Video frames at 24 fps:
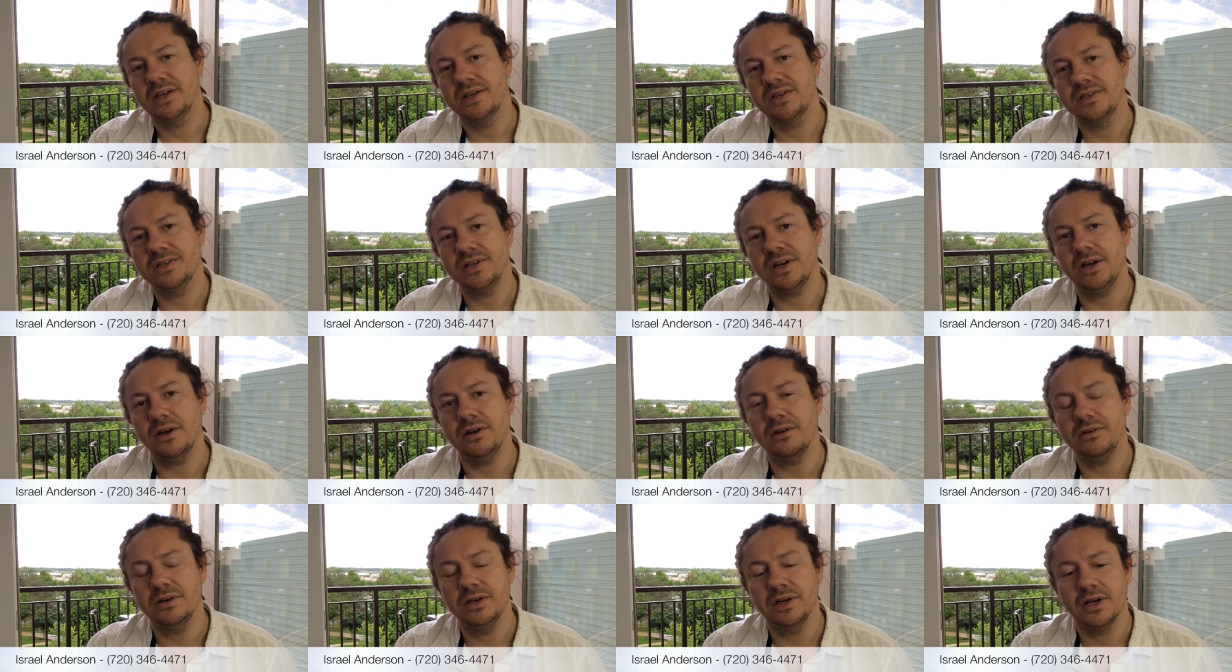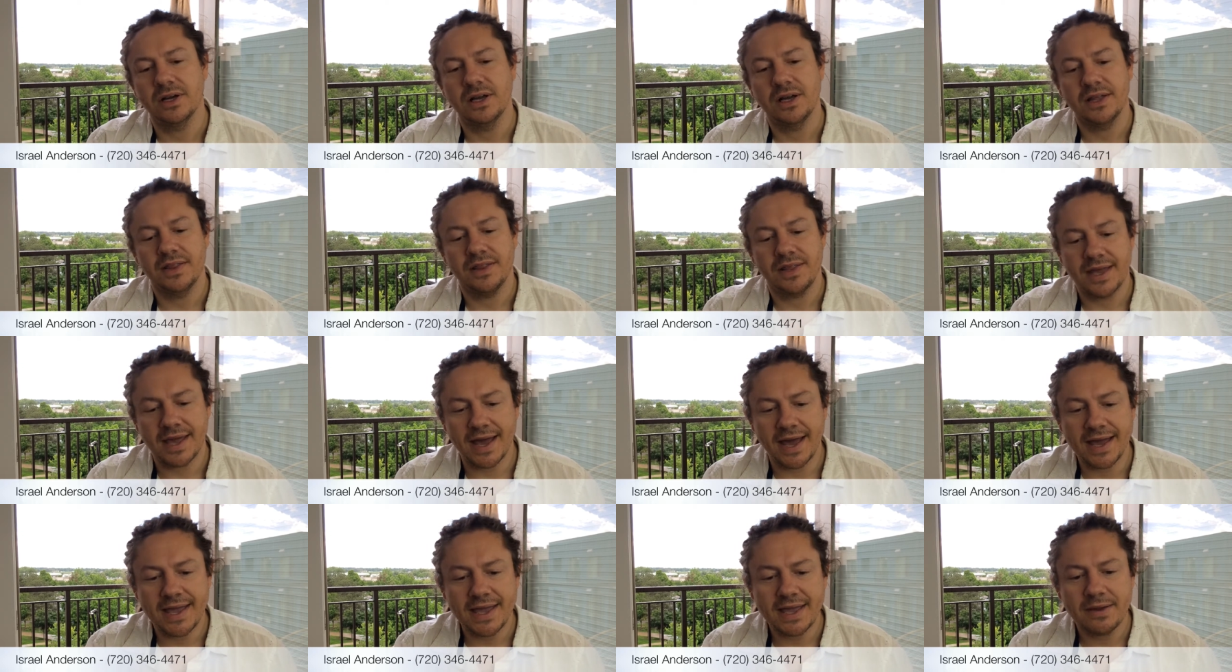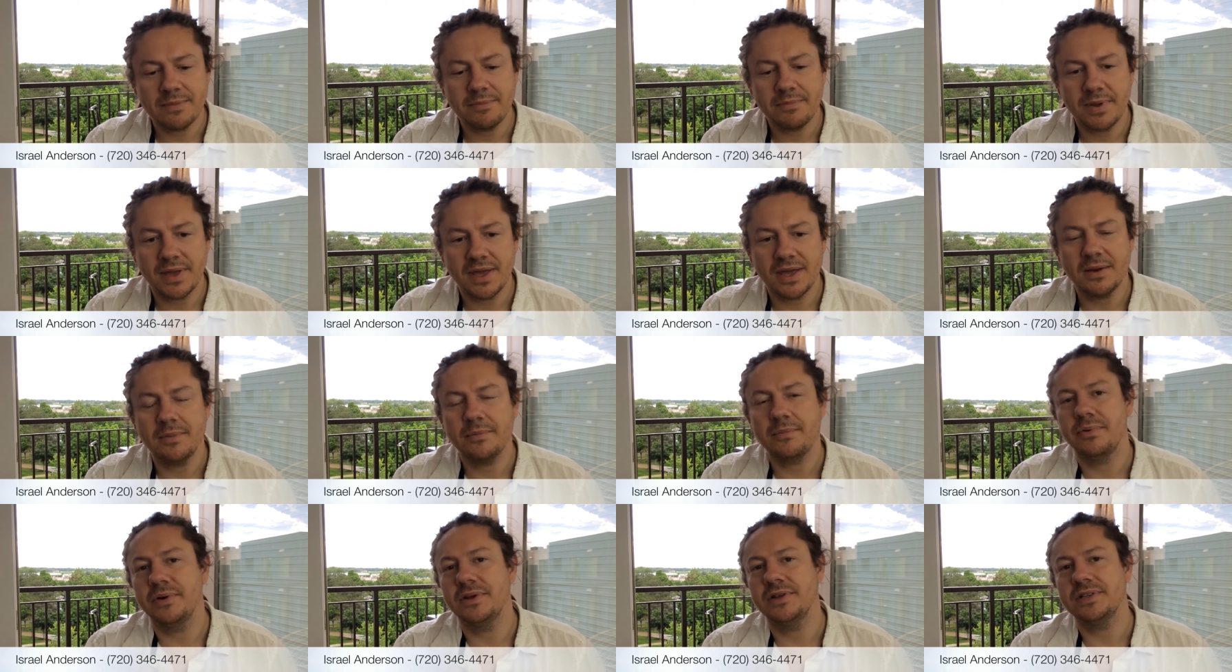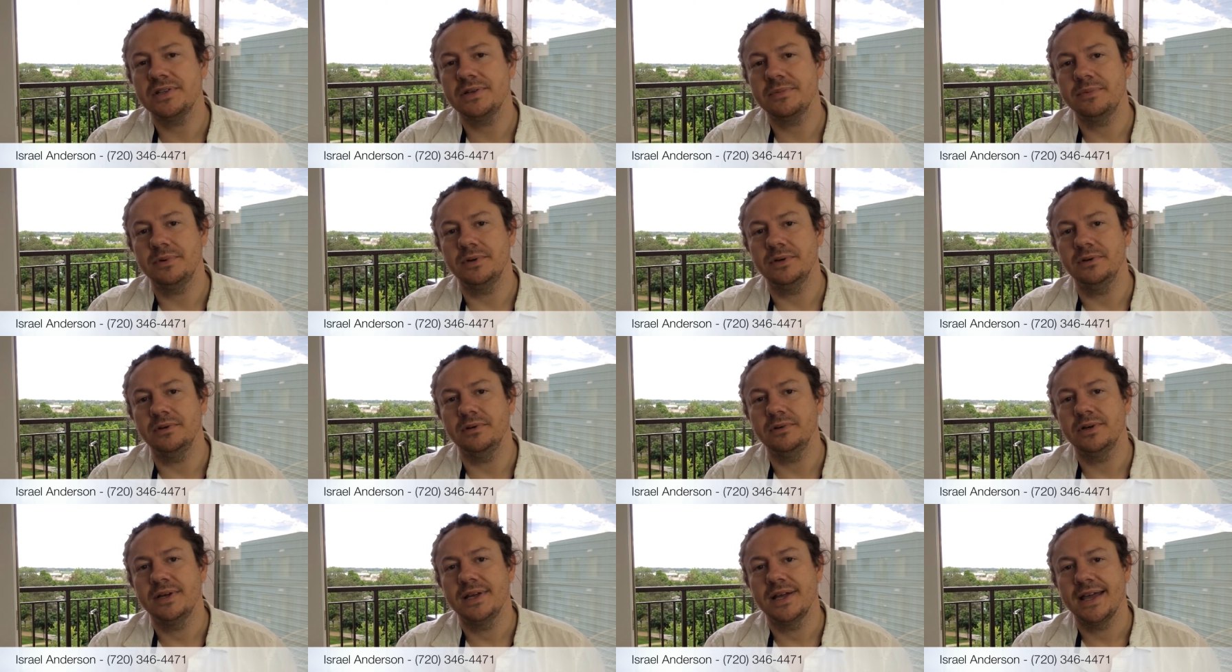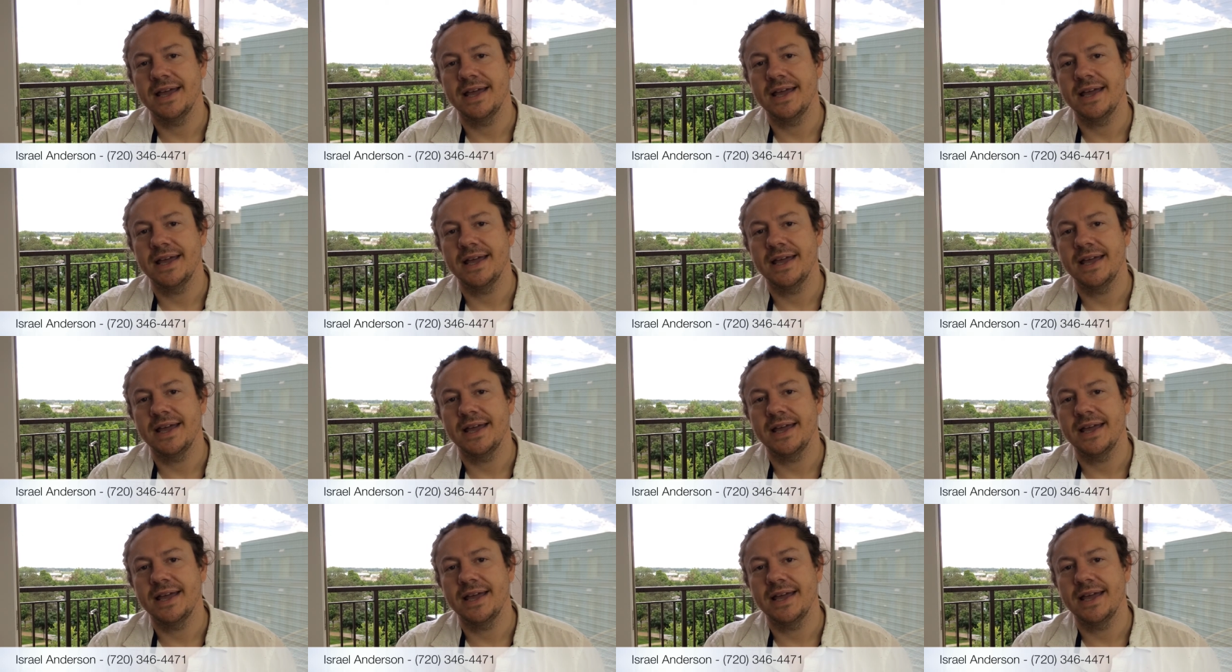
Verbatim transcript: So the AMPM principle